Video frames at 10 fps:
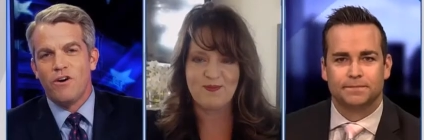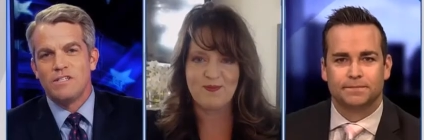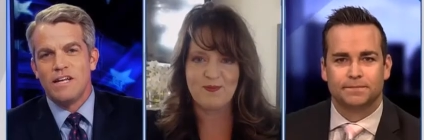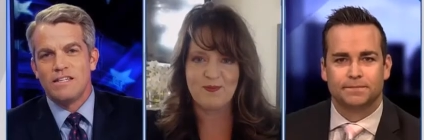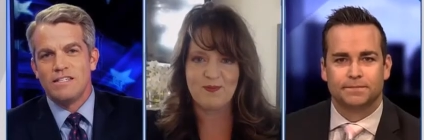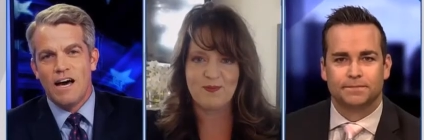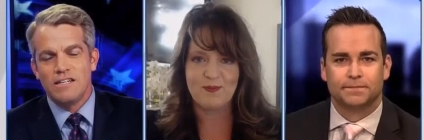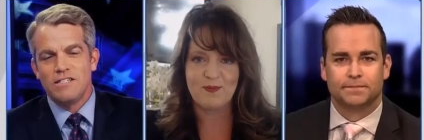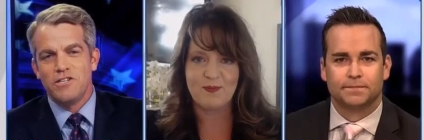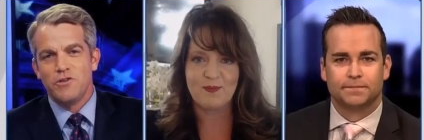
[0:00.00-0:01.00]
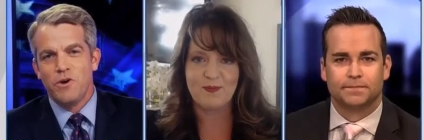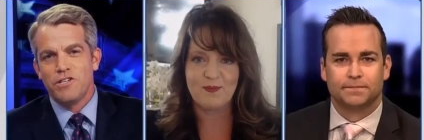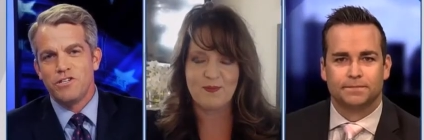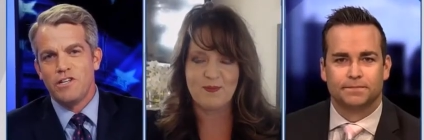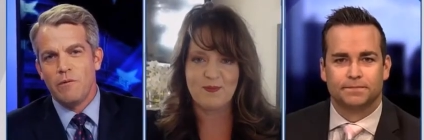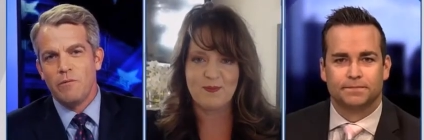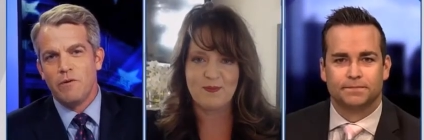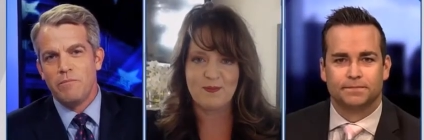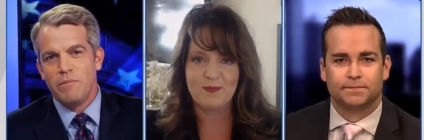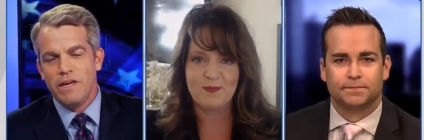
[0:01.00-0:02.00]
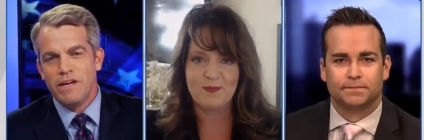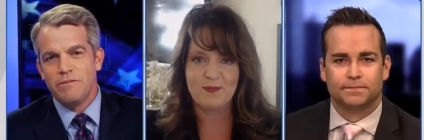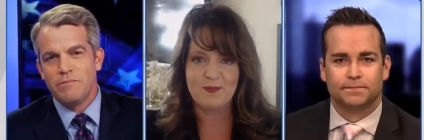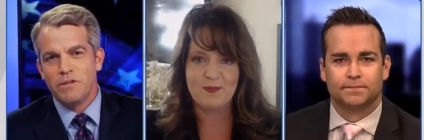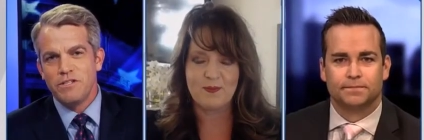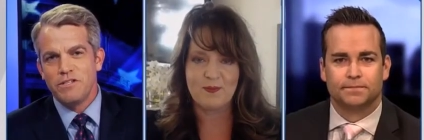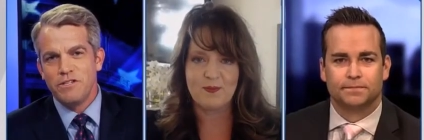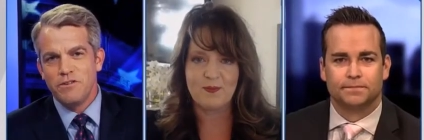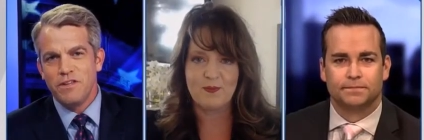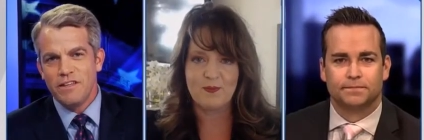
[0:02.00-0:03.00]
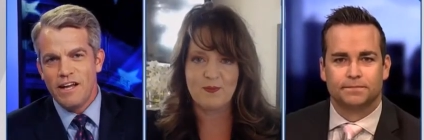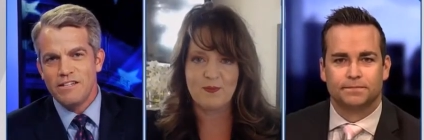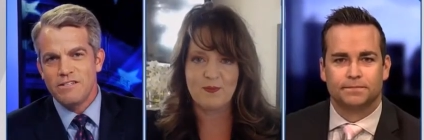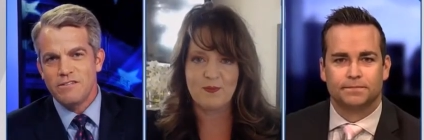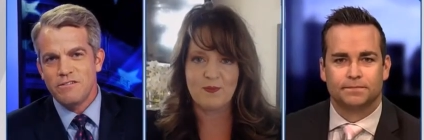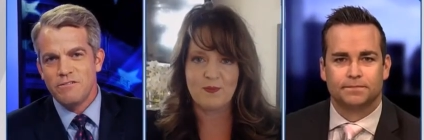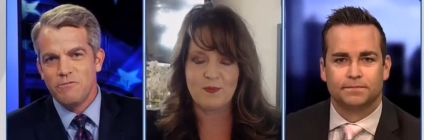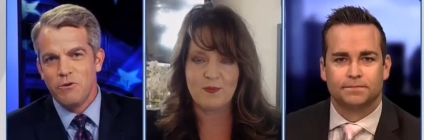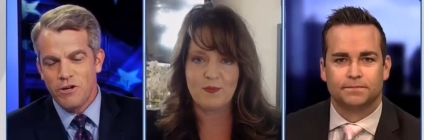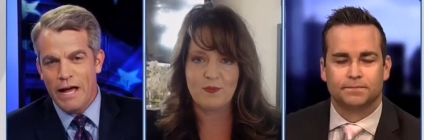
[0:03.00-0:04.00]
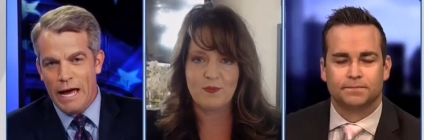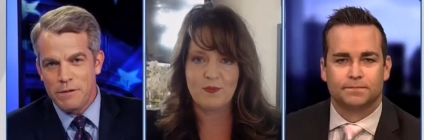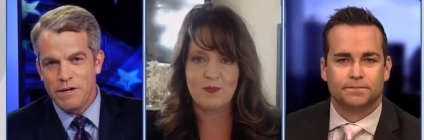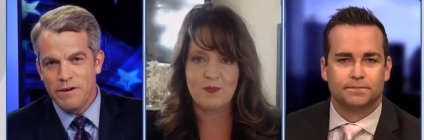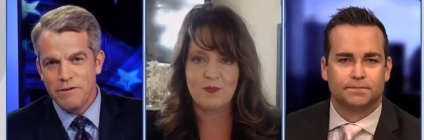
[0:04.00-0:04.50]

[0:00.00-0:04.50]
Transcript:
Speaker 1: that's not a situation that we want to be in. Melissa, do you think that's what could happen here?